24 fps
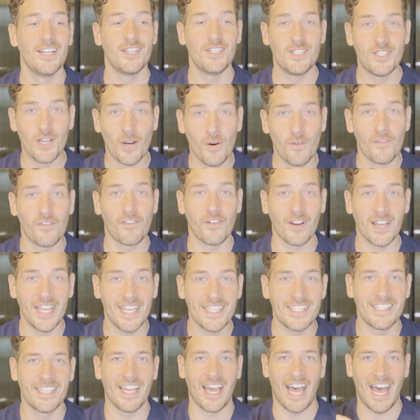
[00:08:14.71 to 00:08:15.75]
don't
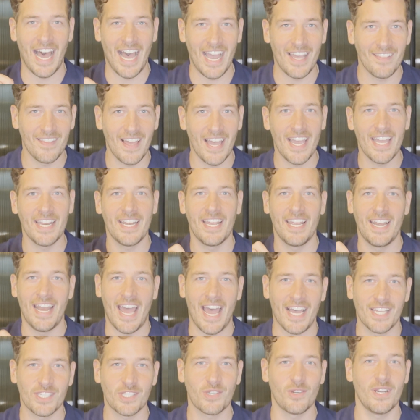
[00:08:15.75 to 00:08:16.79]
forget to highlight and
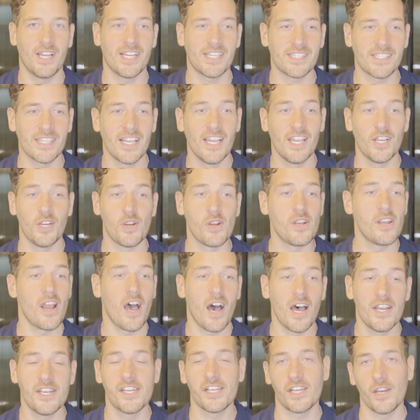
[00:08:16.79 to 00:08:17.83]
asterisk your
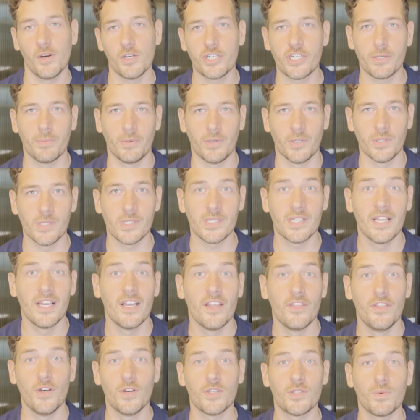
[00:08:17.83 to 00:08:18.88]
non-negotiables.
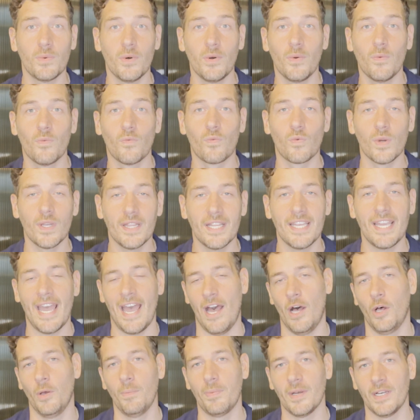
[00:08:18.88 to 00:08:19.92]
Those will really
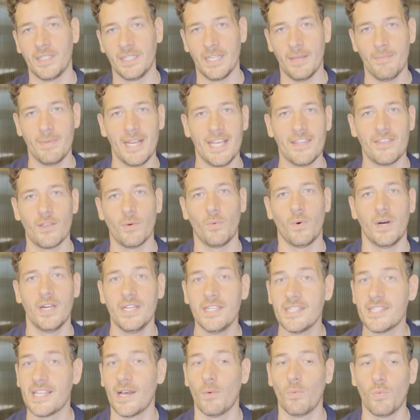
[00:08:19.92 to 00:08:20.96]
help eliminate the
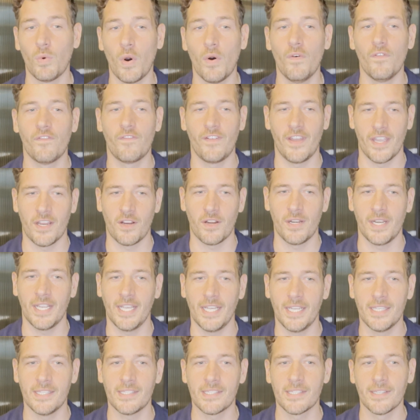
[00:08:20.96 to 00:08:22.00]
ones that won't fit your
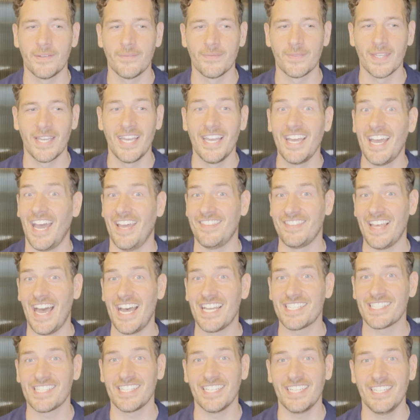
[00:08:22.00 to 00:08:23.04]
needs. And
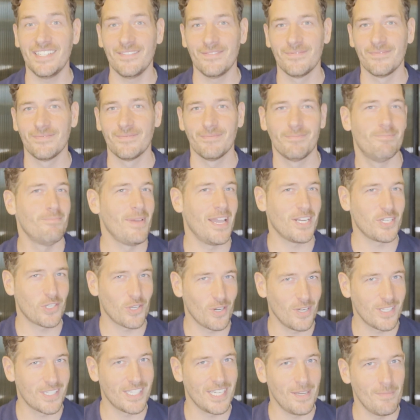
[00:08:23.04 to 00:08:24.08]
lastly, make sure
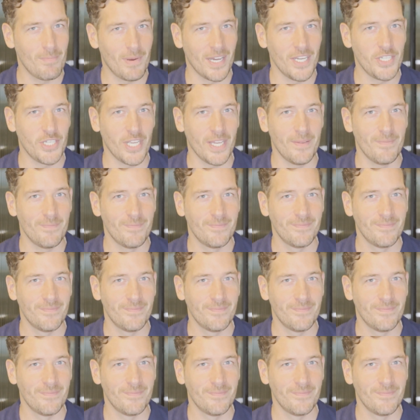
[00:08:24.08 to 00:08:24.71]
it's in budget.